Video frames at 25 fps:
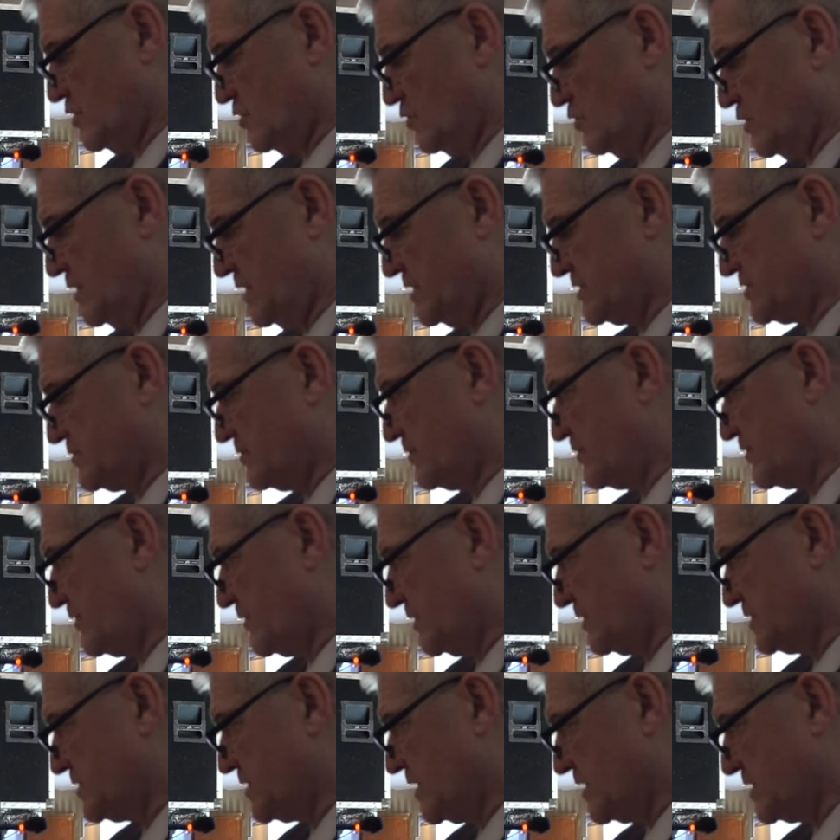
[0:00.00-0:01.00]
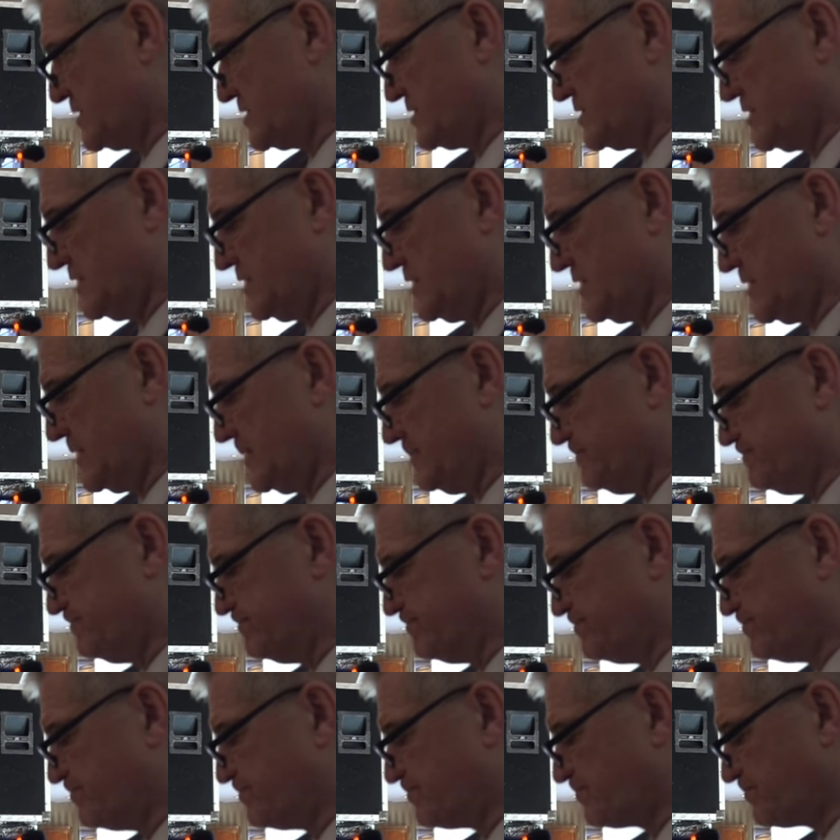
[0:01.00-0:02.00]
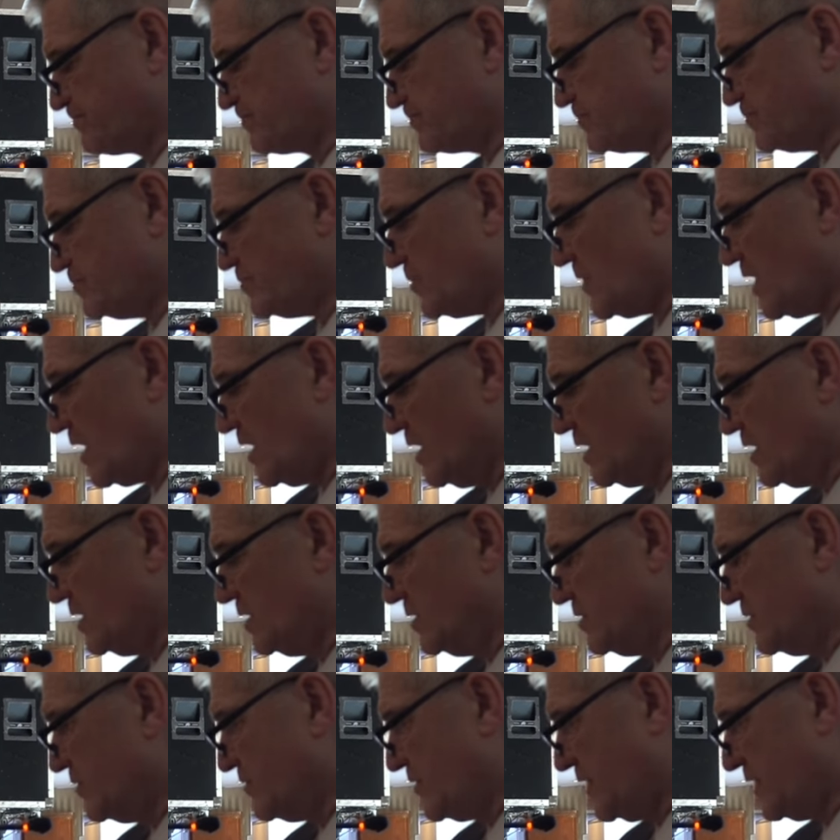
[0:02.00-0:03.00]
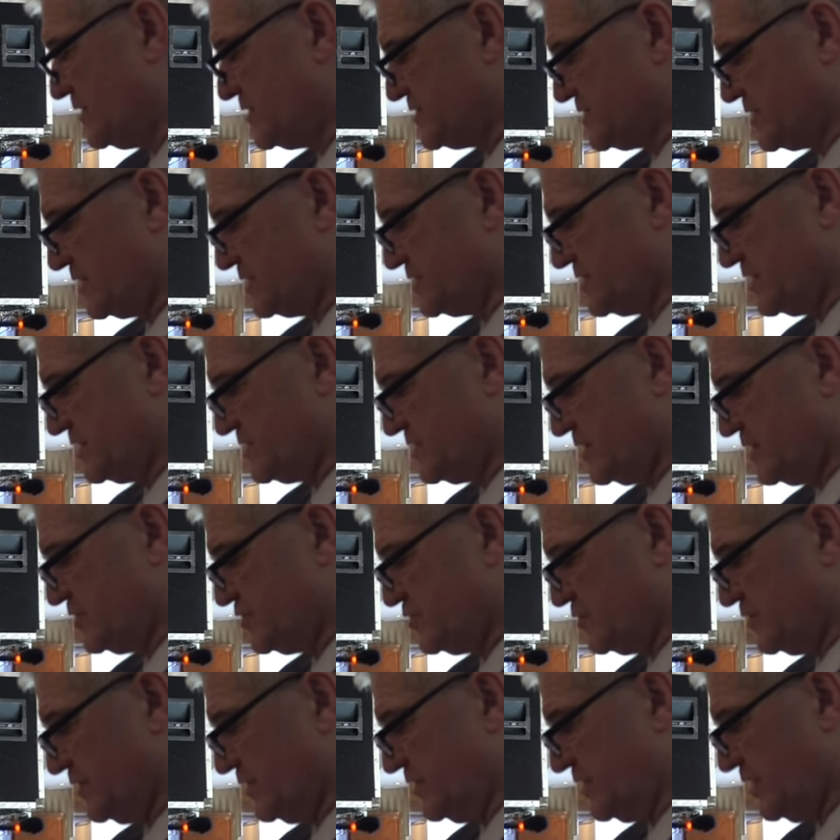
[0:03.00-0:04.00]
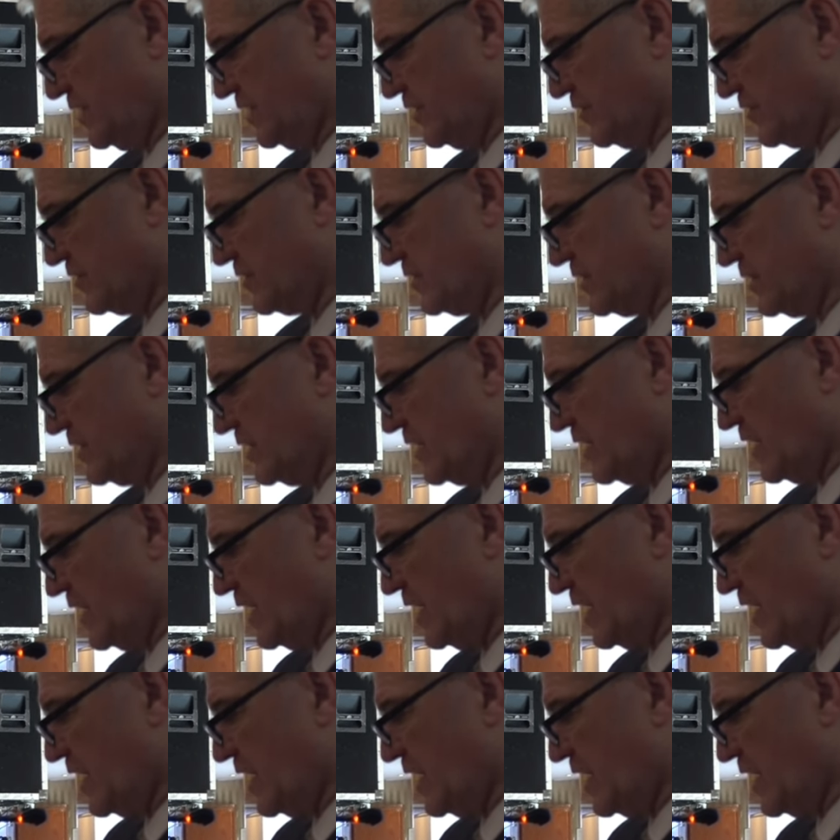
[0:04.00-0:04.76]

We had some fantastic um, events, as I said, during the year.